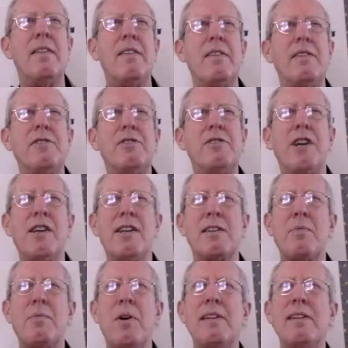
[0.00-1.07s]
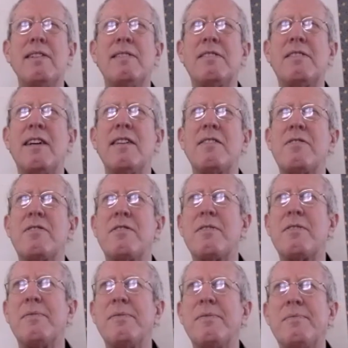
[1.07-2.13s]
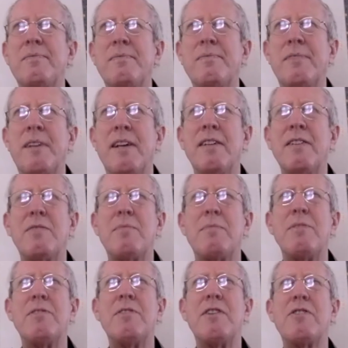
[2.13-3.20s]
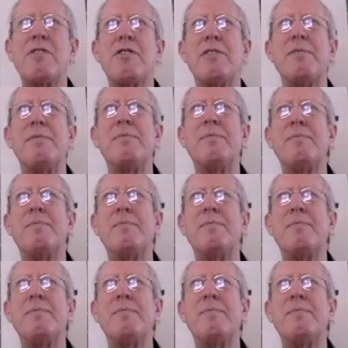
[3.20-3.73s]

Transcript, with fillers: the jug, when it sits in its position,